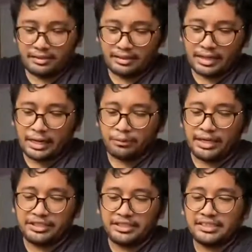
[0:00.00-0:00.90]
I would
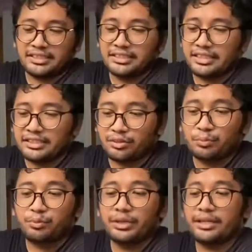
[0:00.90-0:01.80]
actually suggest to
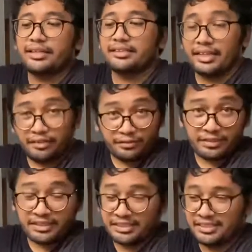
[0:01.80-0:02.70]
put in the tire
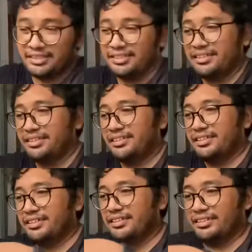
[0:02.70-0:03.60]
first.
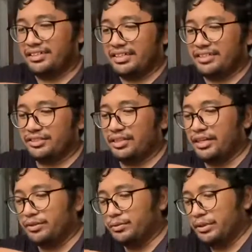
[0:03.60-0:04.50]
Okay, so how
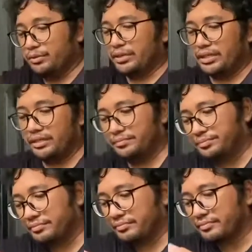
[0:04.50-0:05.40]
do we do it?
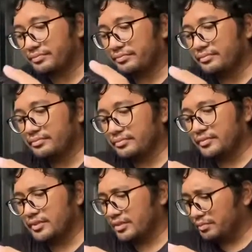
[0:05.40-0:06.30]

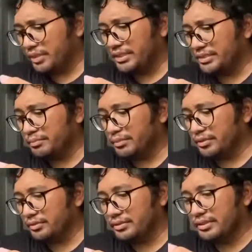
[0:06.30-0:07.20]
Pretty simple.
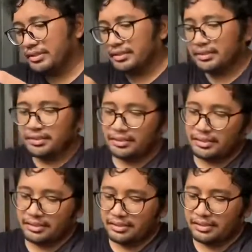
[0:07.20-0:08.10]

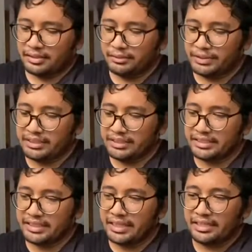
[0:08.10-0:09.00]
We just
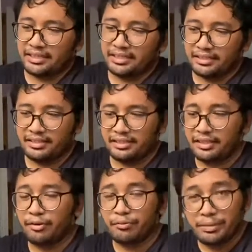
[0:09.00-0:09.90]
get
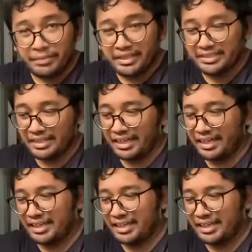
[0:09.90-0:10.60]
the rim inside.